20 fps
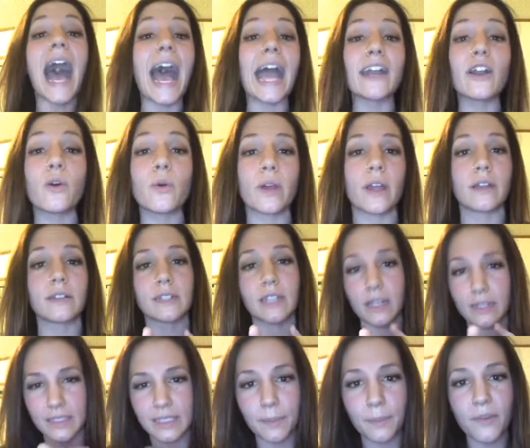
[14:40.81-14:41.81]
I don't, and
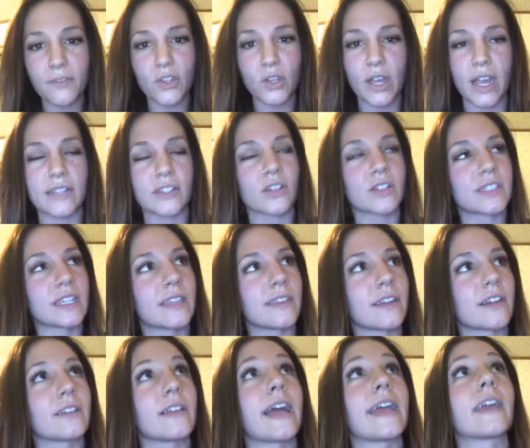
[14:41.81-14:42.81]
because some of you guys are sitting
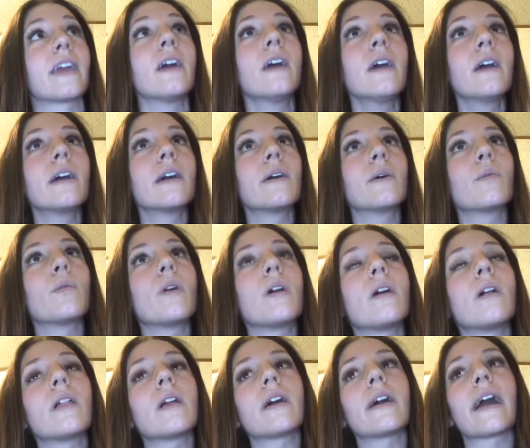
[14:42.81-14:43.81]
there like,
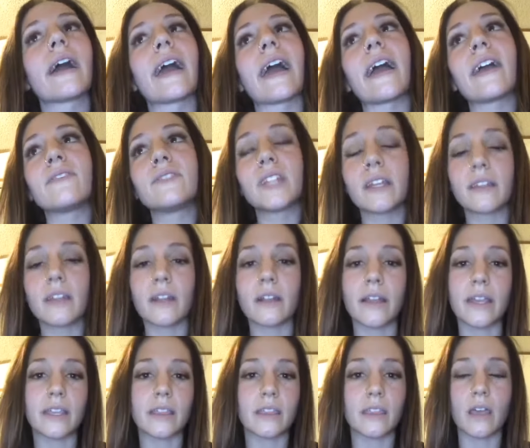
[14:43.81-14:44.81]
well, I've done that,
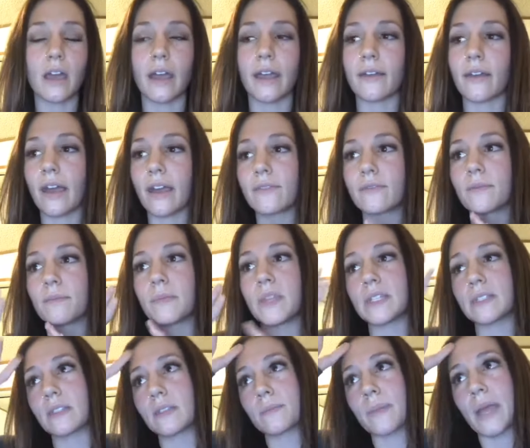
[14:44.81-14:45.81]
like, I, I,
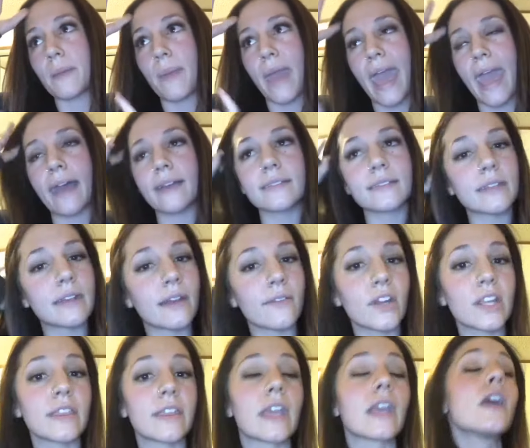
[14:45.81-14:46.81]
this is my past and
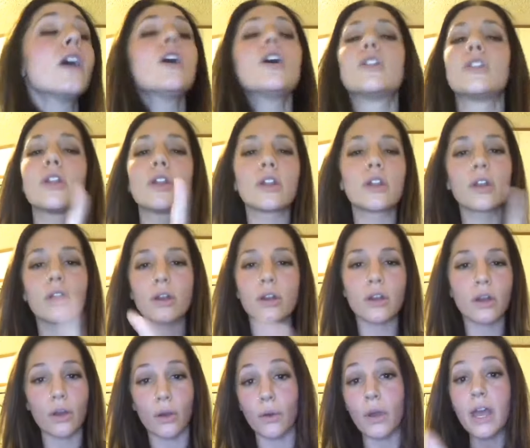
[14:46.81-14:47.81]
everything. No, no, no, no,
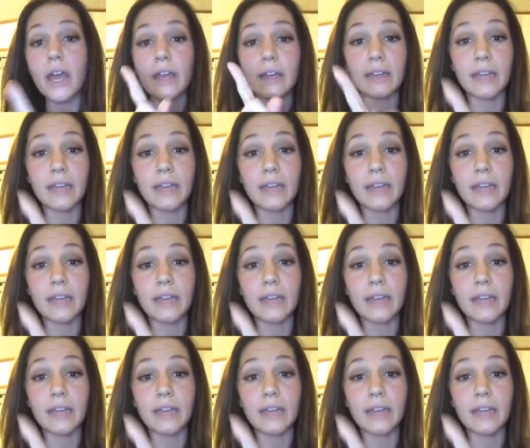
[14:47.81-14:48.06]
no.